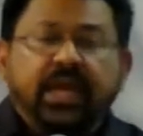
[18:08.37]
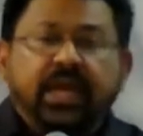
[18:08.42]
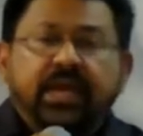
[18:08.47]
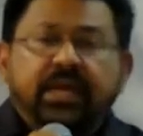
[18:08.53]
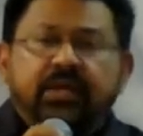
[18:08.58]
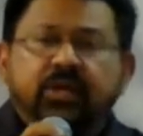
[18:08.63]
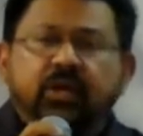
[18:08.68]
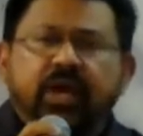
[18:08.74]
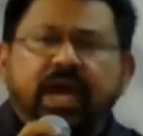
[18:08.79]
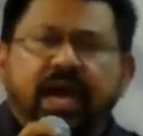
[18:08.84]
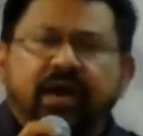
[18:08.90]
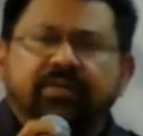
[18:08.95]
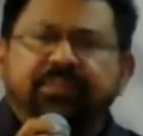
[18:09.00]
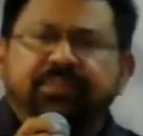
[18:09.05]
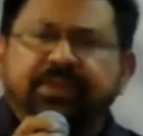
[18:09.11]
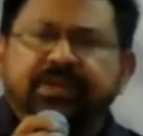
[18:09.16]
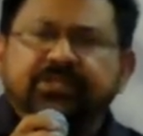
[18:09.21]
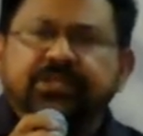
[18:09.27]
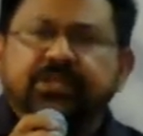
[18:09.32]
Do you have a
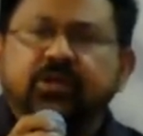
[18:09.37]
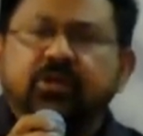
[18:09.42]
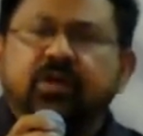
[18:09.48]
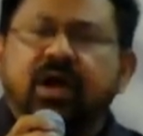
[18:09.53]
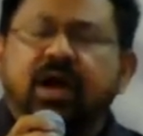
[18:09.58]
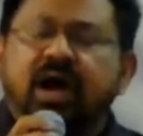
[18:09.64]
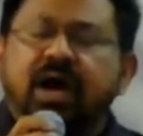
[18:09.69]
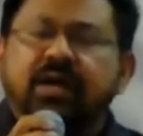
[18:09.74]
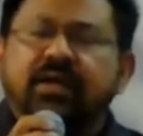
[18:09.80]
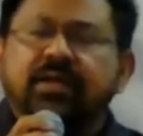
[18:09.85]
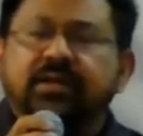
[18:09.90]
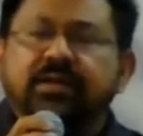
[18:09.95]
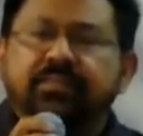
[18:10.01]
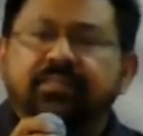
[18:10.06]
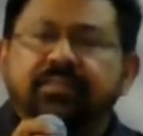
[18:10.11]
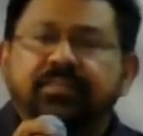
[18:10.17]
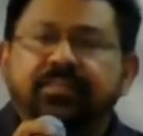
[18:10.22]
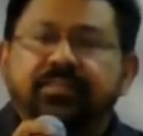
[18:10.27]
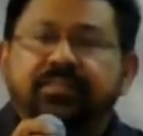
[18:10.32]
peace in your heart?
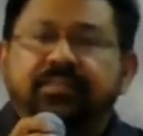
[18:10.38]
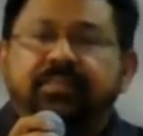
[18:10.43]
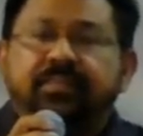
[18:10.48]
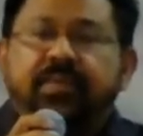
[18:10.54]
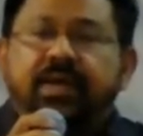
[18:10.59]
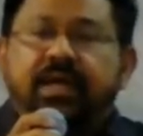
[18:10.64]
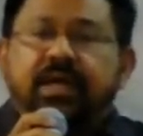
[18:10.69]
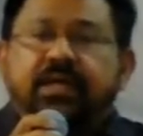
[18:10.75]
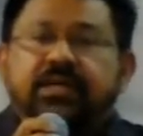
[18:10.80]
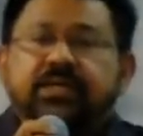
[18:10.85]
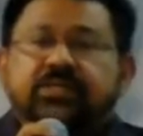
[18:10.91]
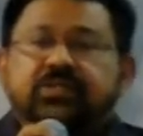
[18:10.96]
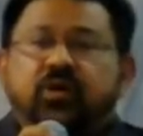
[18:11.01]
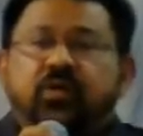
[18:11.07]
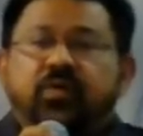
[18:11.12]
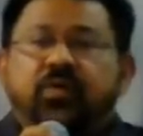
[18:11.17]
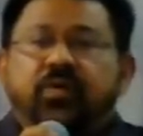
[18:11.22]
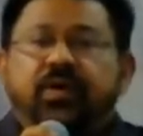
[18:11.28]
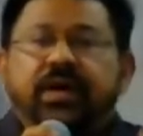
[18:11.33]

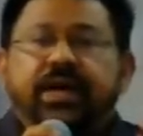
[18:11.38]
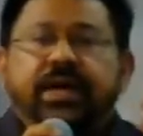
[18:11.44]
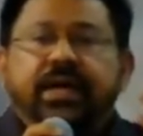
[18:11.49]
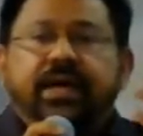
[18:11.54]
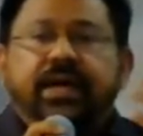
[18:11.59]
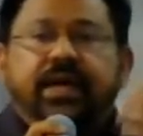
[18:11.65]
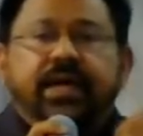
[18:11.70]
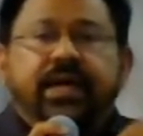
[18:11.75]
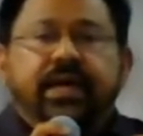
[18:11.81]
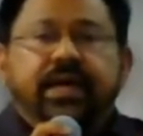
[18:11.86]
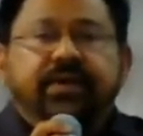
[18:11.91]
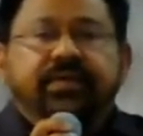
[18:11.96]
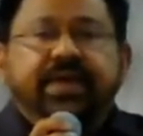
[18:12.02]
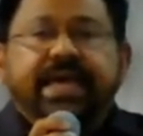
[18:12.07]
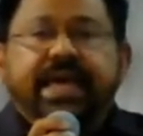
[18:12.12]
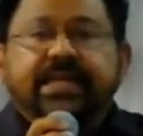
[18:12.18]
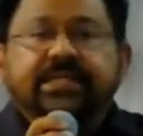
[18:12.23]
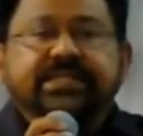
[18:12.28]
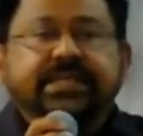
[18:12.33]
So we
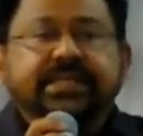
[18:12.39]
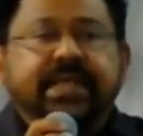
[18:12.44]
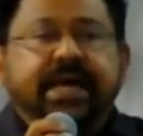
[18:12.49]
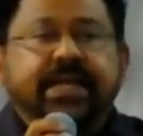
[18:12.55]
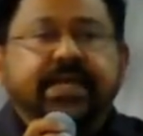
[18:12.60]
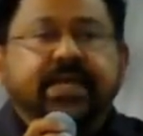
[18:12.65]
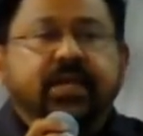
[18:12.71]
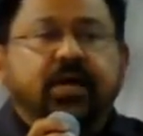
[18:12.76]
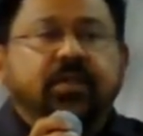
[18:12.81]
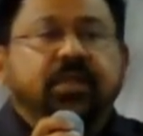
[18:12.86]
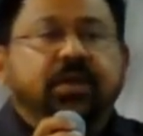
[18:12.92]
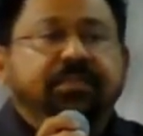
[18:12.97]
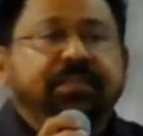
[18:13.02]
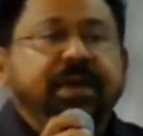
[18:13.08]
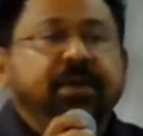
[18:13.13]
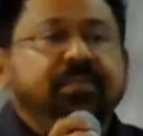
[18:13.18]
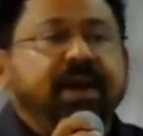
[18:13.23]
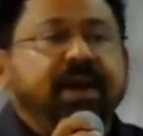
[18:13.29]
can see that you know the people